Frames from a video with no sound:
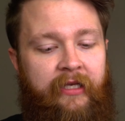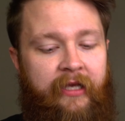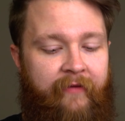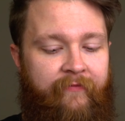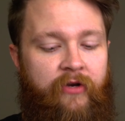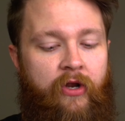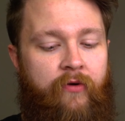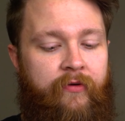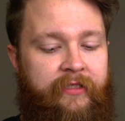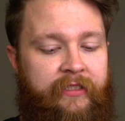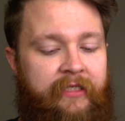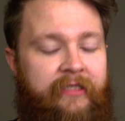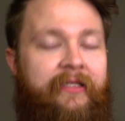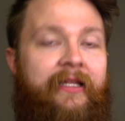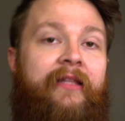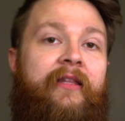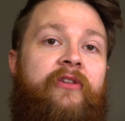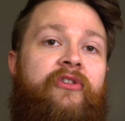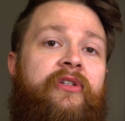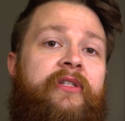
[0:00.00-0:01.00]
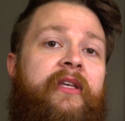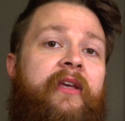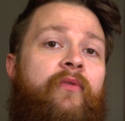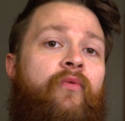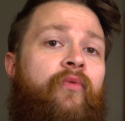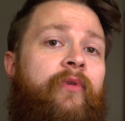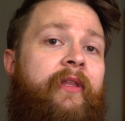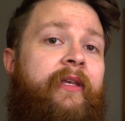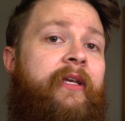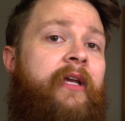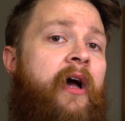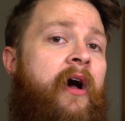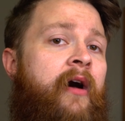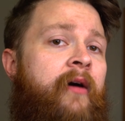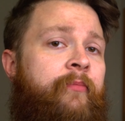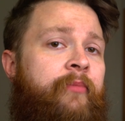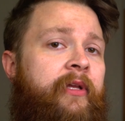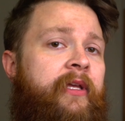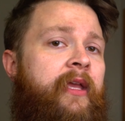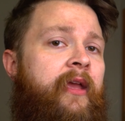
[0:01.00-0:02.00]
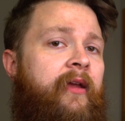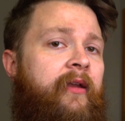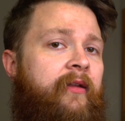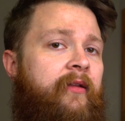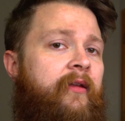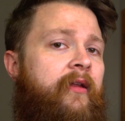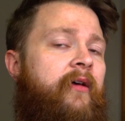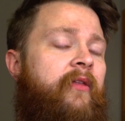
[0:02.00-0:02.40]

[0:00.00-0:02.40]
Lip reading: thing I've noticed is that they just get really complicated.